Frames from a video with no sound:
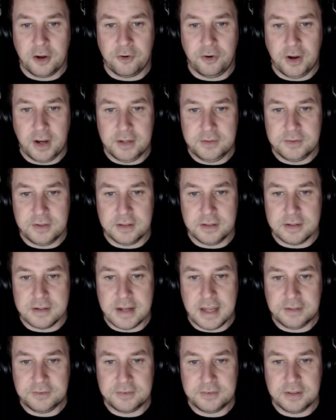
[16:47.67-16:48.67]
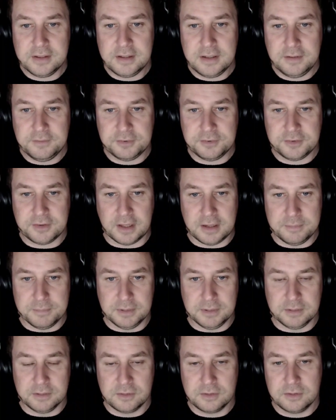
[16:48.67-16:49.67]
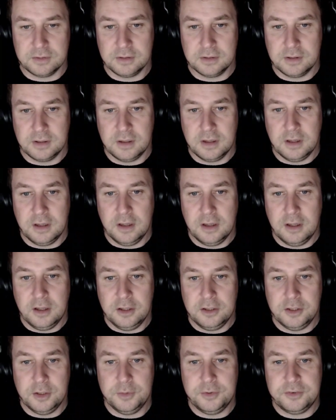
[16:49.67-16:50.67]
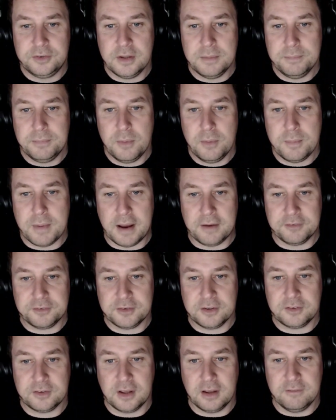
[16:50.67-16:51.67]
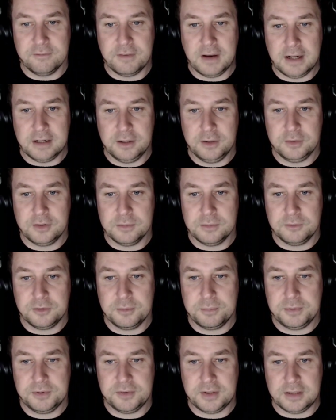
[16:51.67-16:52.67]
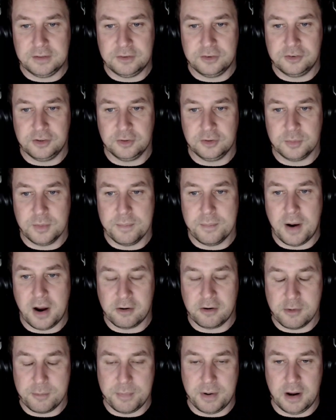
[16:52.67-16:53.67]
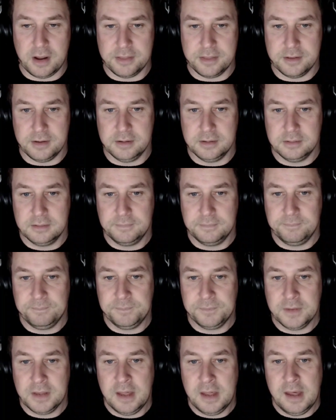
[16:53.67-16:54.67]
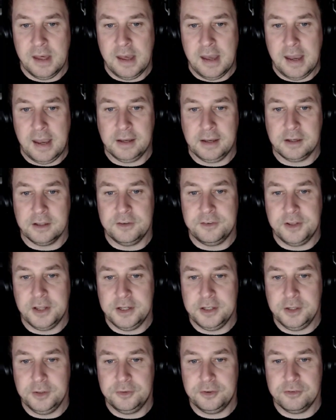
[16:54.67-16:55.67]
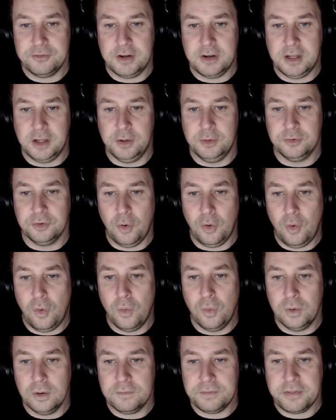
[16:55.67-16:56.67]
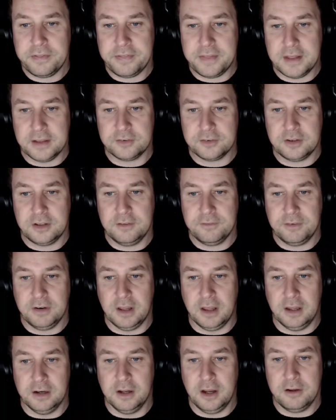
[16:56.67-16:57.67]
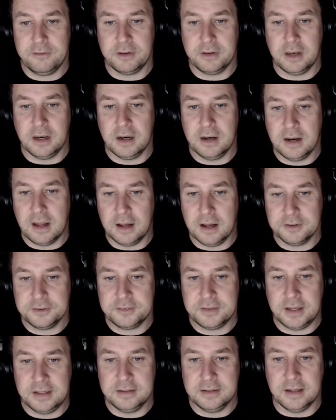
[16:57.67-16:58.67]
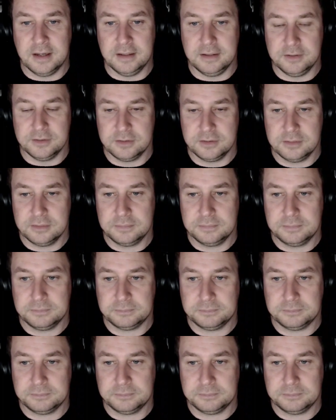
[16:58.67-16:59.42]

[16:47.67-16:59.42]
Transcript: Created nested if statements. Use simple maths to turn values into percentages with MicroPython. And continue to reuse all of the things that you've learned over the last 10 days.